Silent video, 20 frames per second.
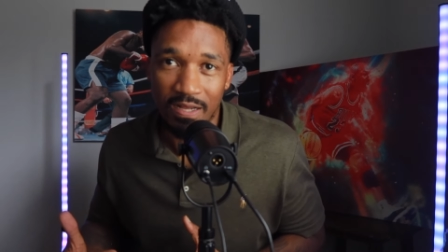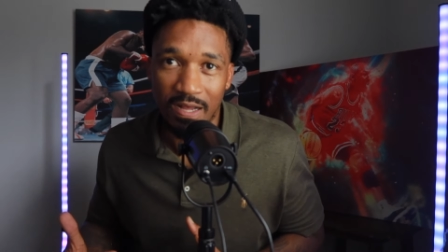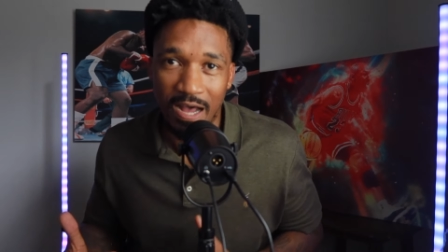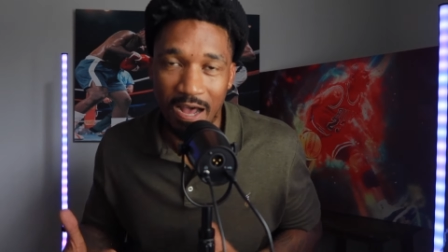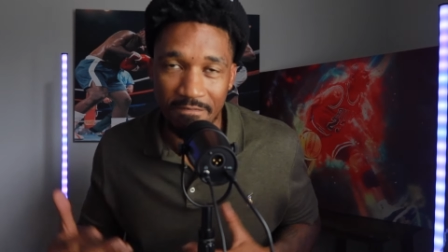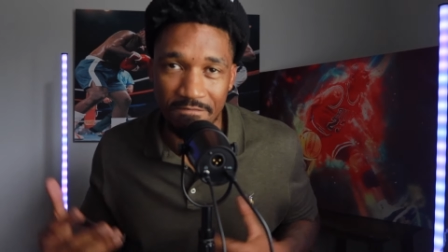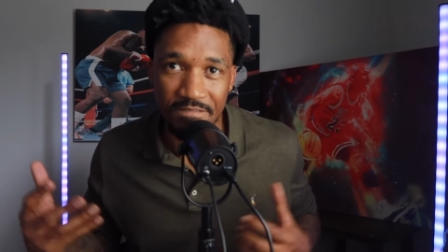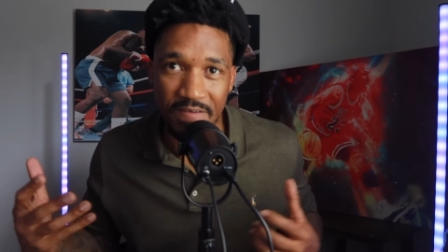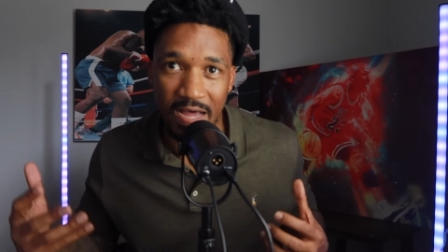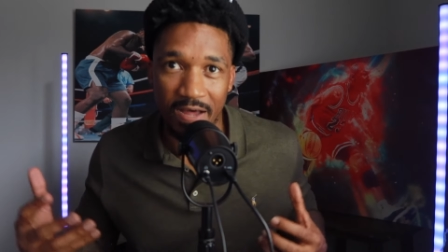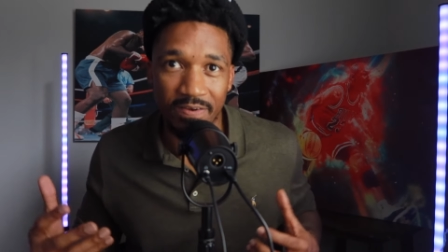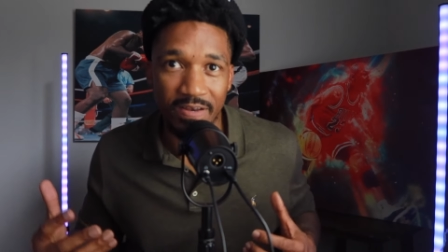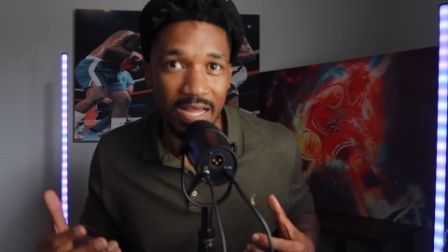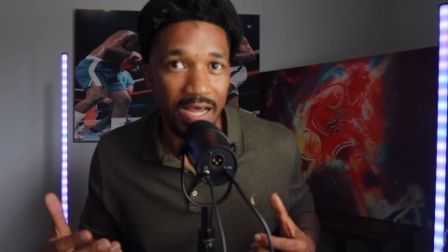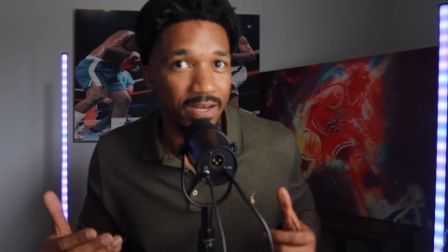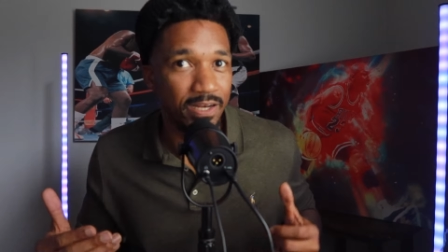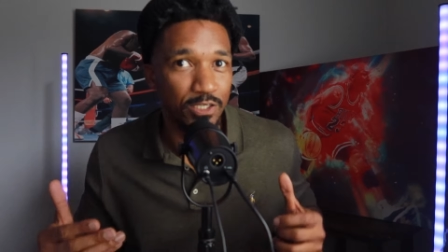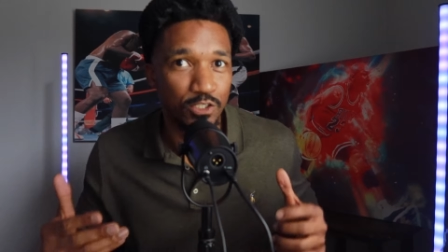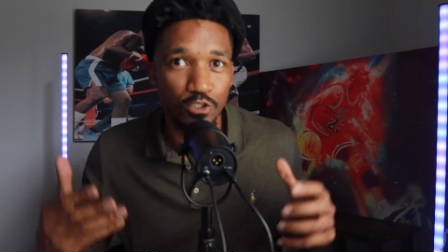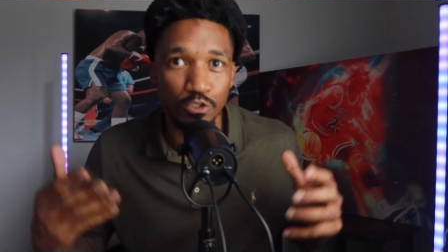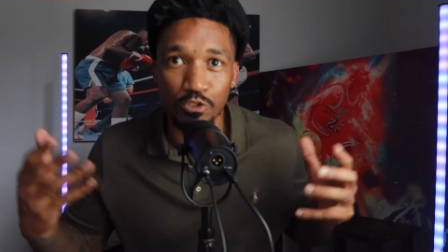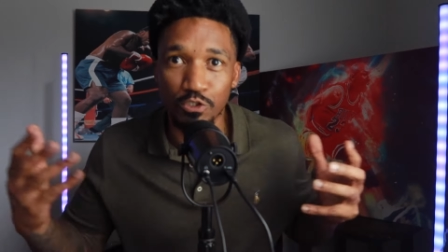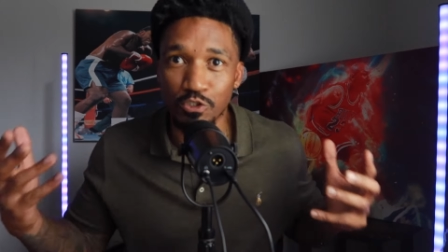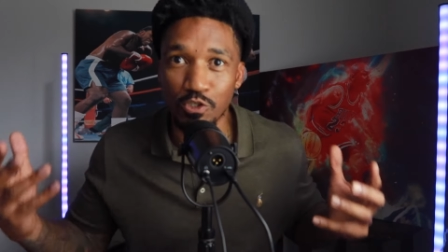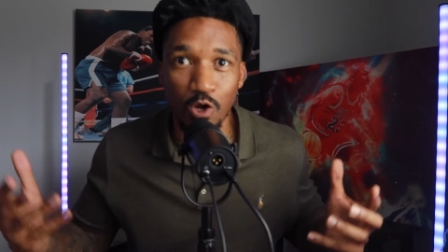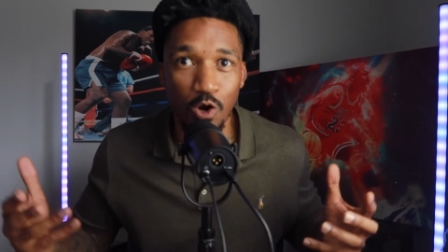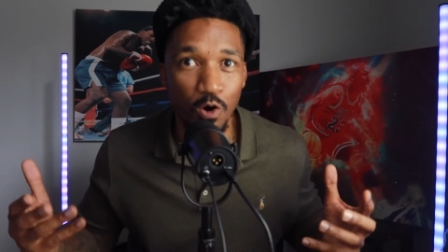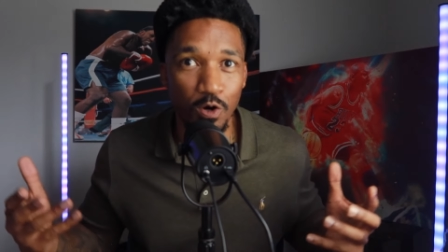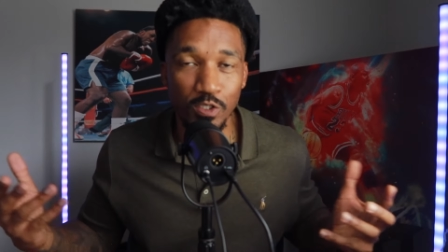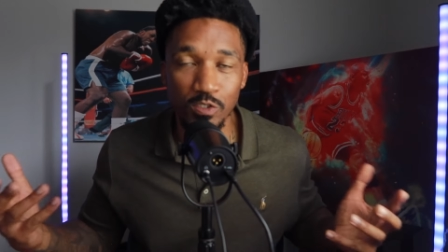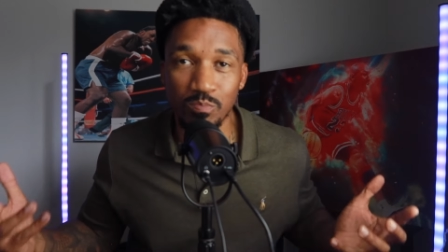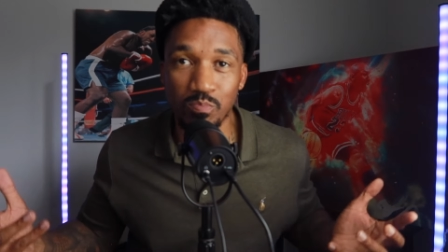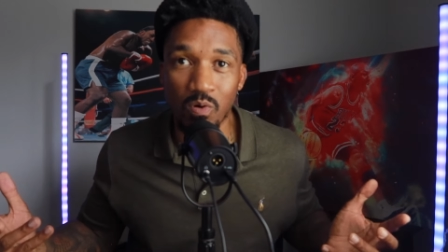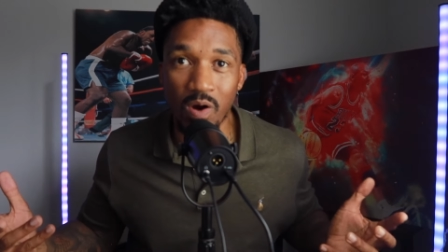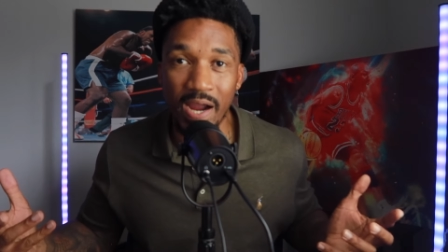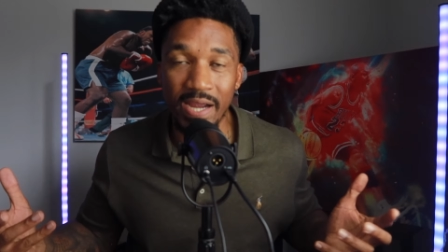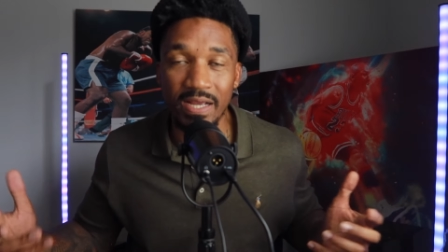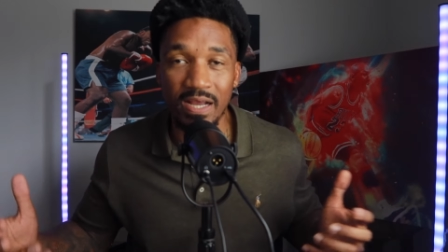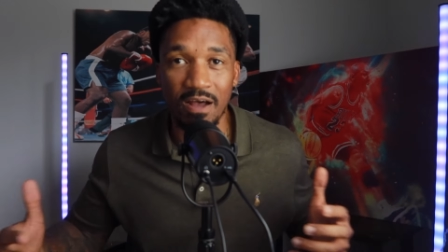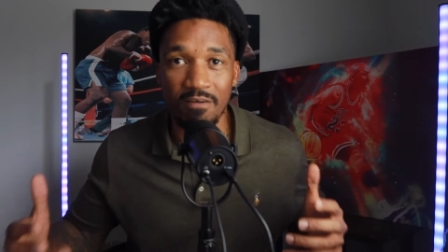I found out that your star is bright.